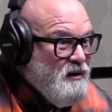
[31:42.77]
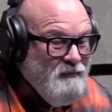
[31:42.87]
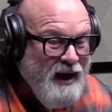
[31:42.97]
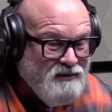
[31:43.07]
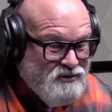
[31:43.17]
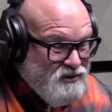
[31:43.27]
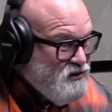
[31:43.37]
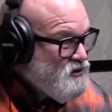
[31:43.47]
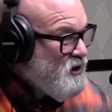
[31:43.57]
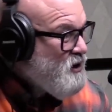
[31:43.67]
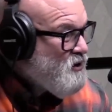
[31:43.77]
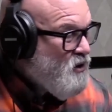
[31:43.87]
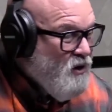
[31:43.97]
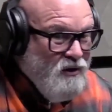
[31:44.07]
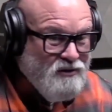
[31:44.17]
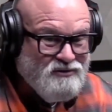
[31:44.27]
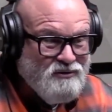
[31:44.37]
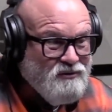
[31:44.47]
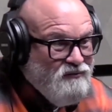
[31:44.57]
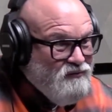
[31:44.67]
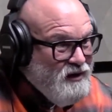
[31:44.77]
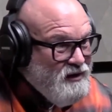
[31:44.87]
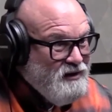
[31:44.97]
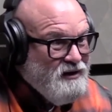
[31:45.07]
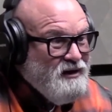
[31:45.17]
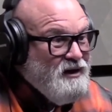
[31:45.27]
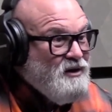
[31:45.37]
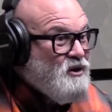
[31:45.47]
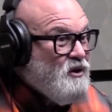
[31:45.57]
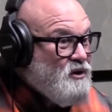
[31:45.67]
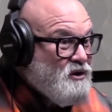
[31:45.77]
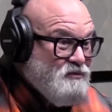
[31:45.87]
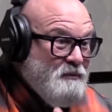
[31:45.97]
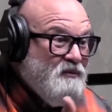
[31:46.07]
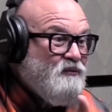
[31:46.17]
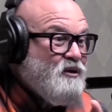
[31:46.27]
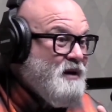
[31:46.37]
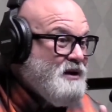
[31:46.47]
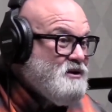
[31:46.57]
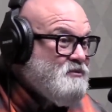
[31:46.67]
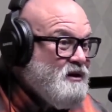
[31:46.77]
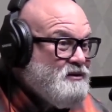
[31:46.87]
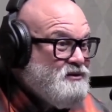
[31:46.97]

Yes. Mattresses, cars, the graffiti, the hookers. Remember Fort Apache, the Bronx?